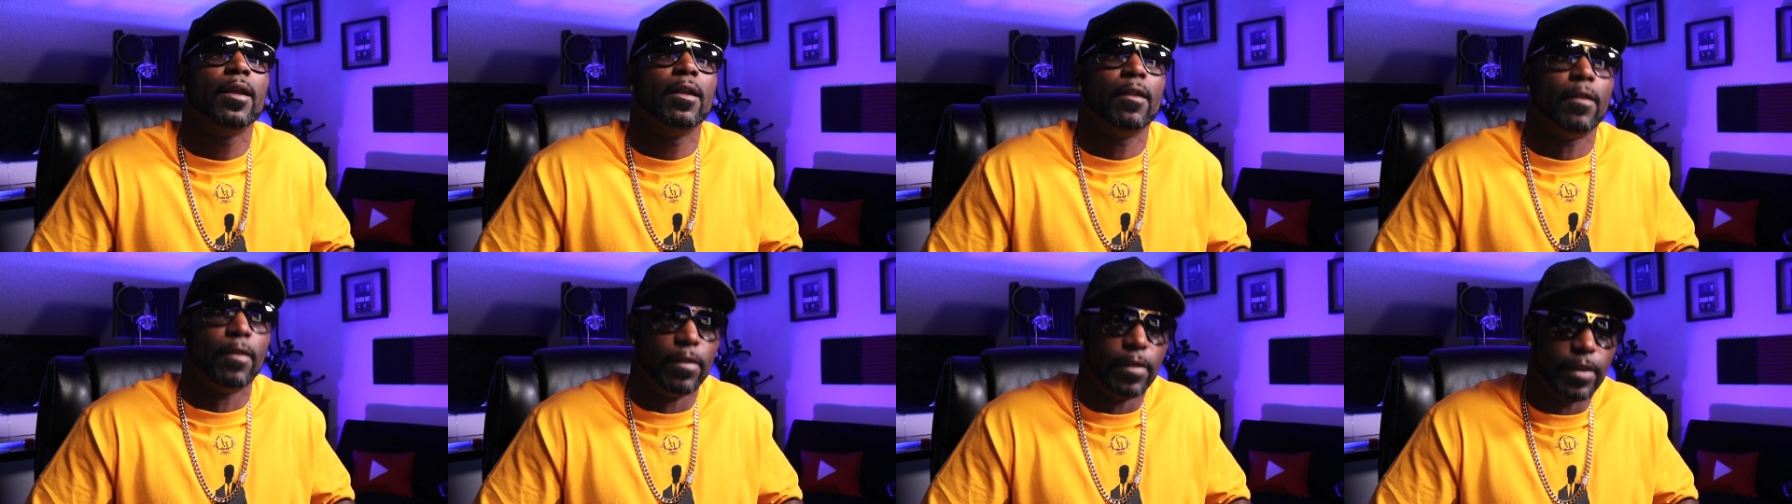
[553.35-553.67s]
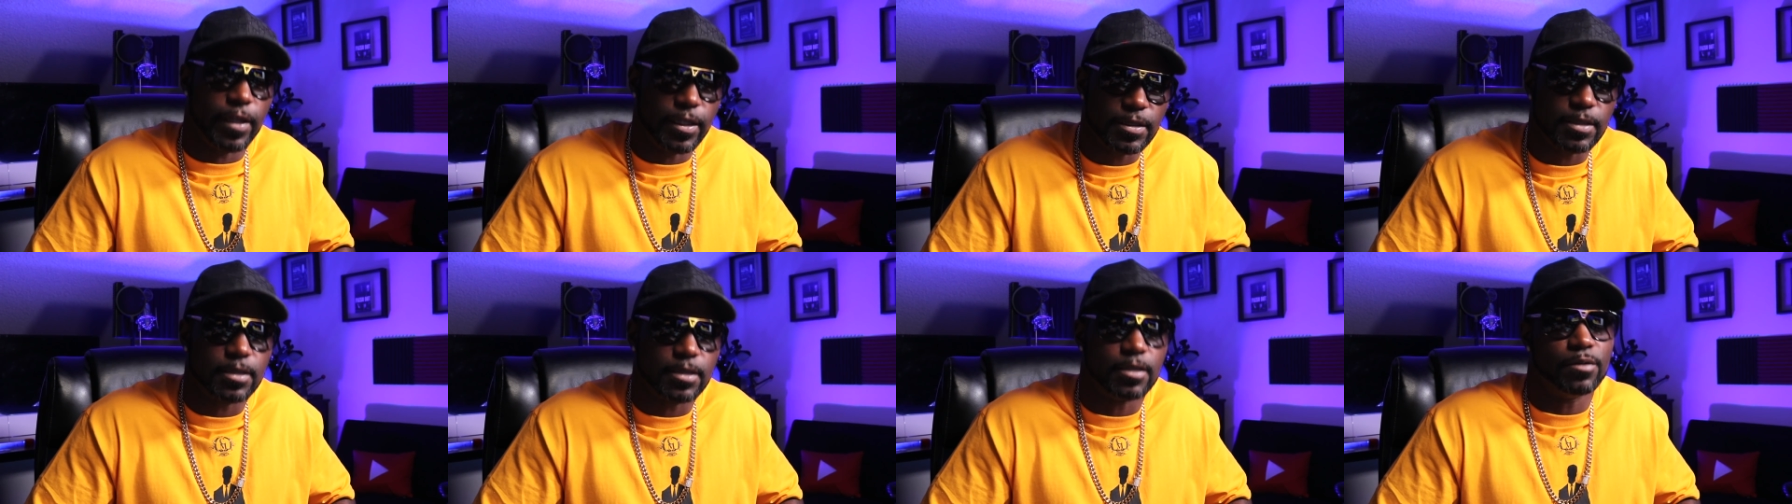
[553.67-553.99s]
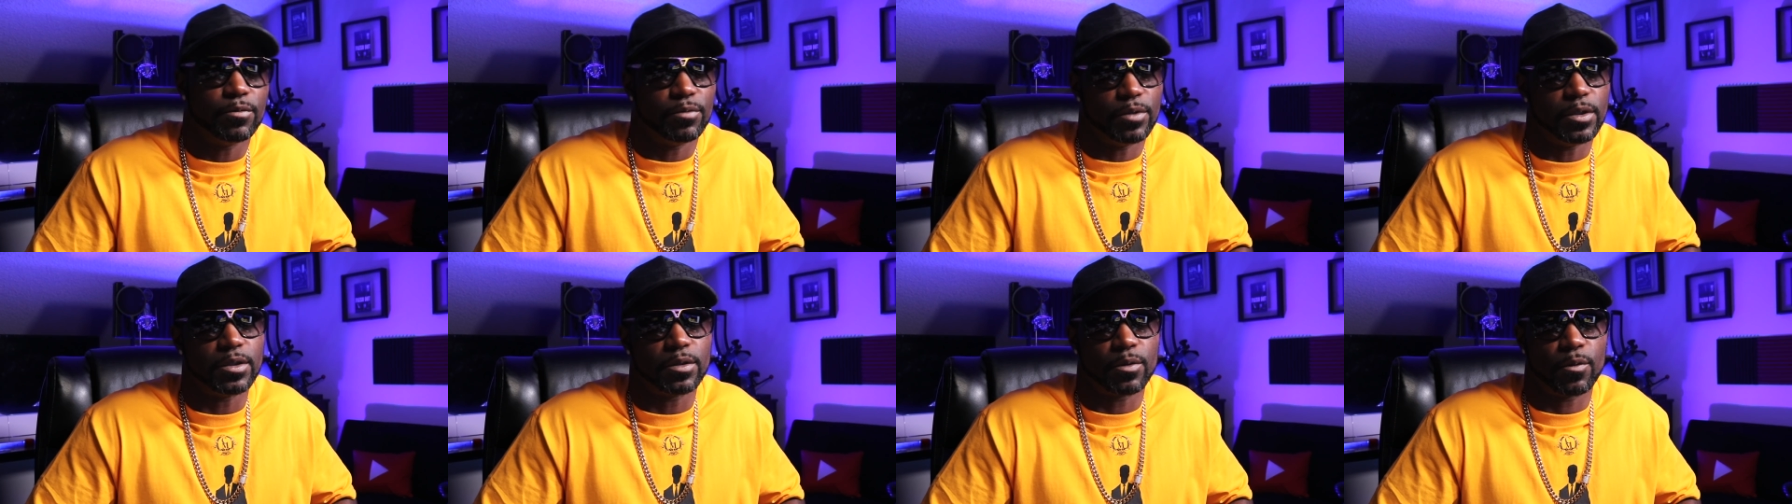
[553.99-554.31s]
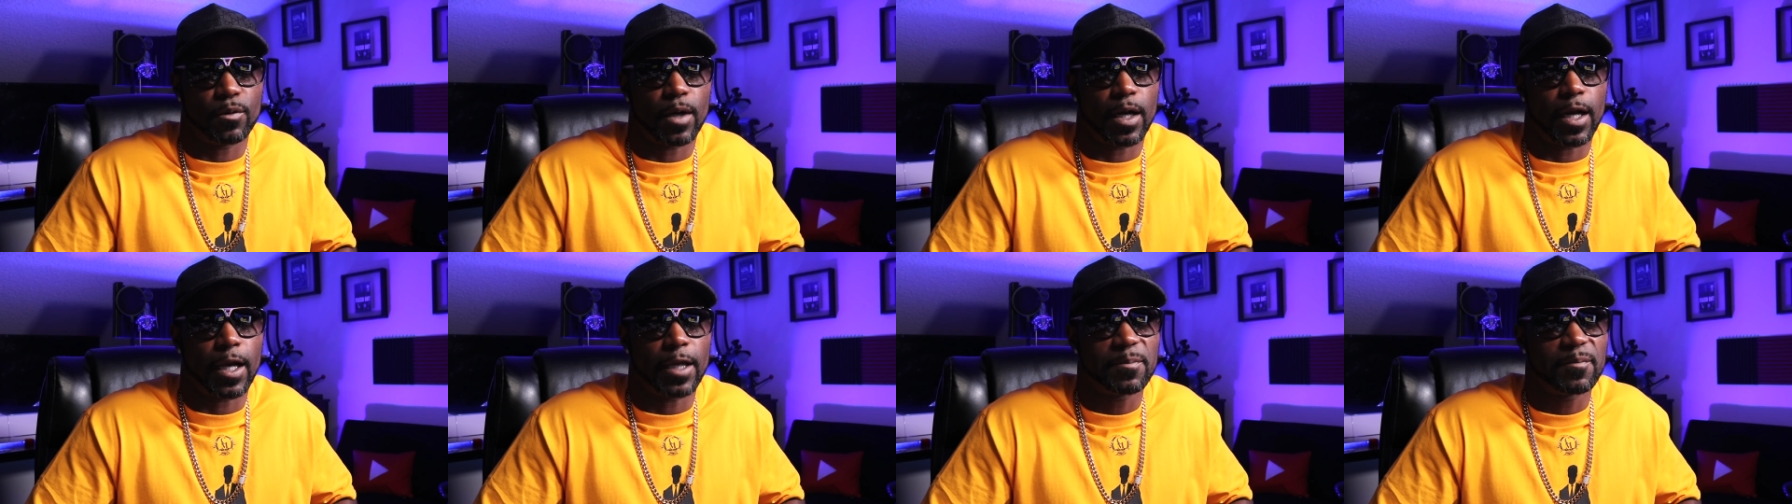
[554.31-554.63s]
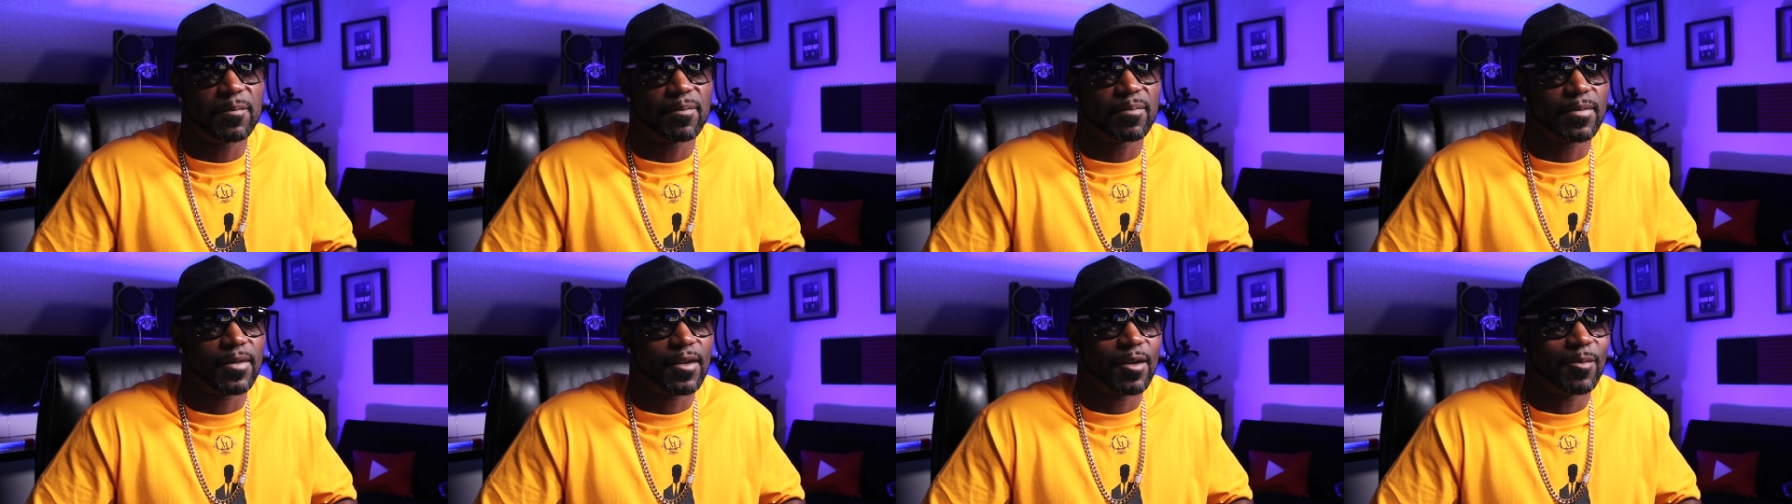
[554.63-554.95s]
This is the reason why,
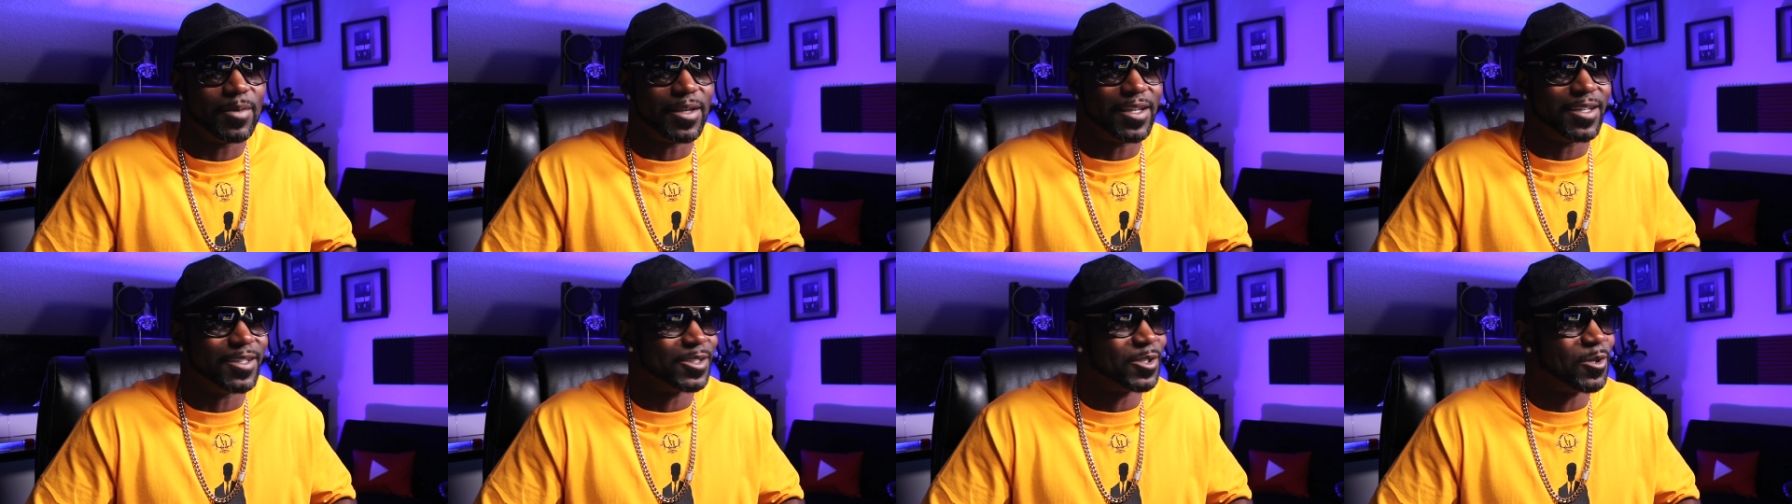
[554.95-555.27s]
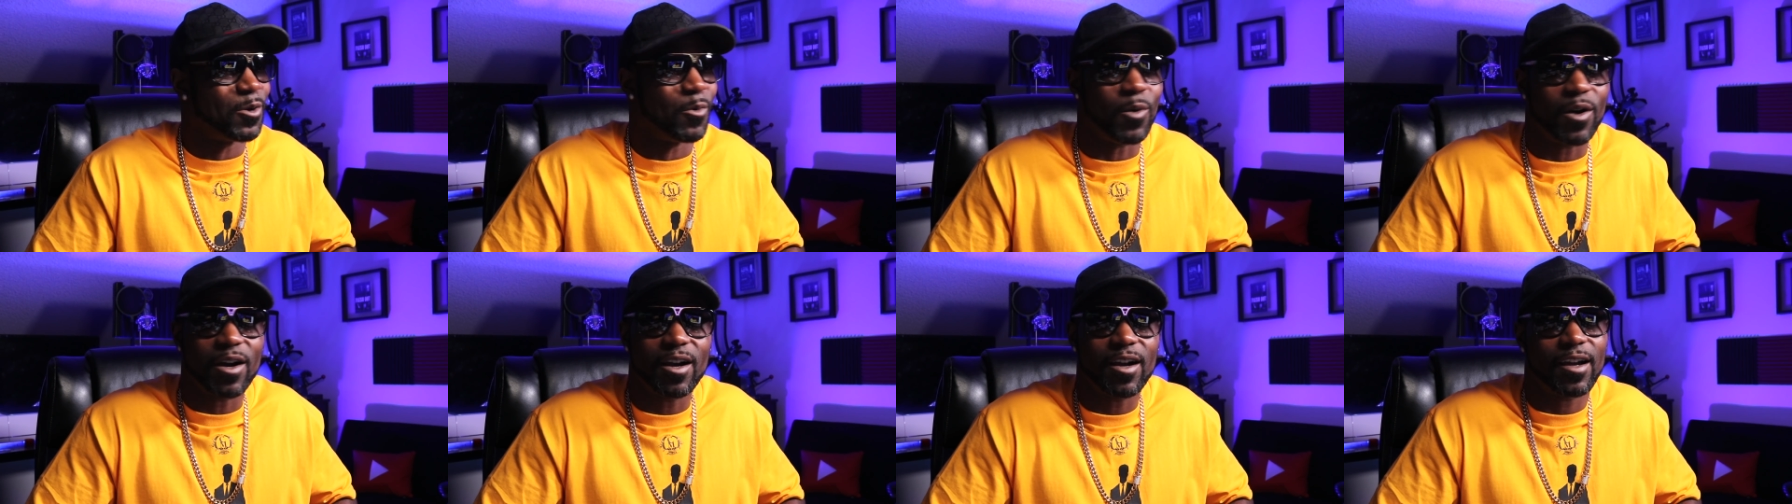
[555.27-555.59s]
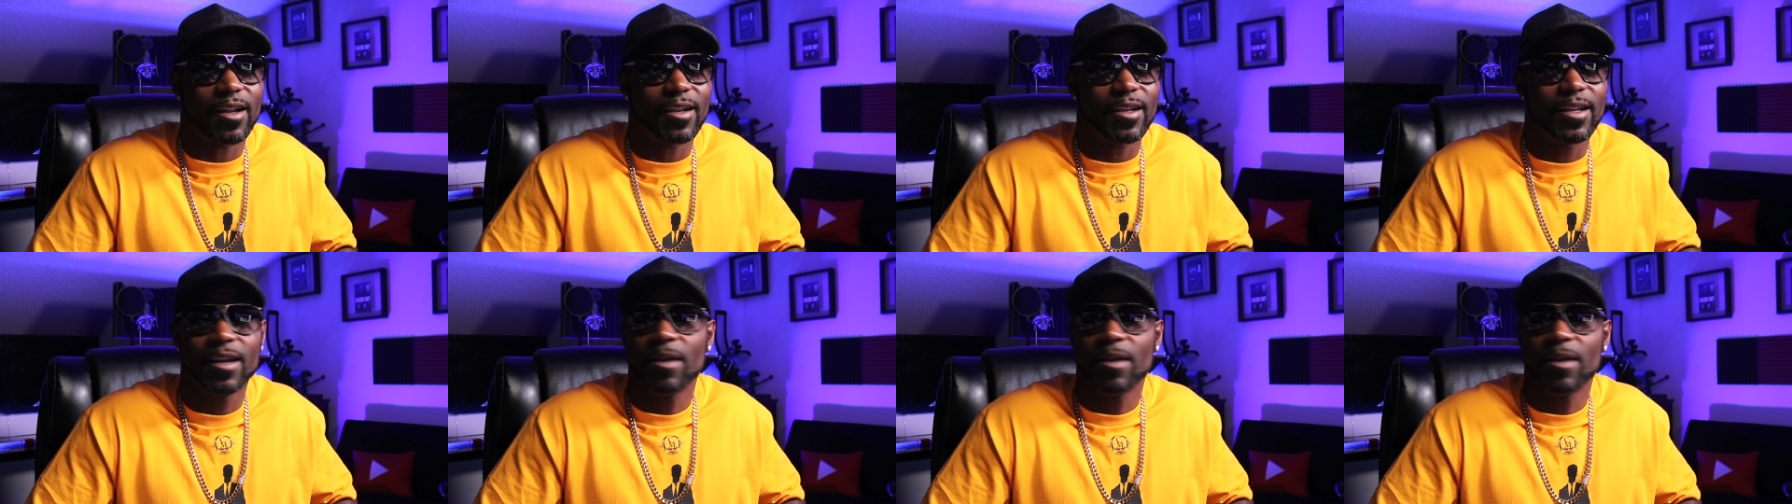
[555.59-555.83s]
because Caujuan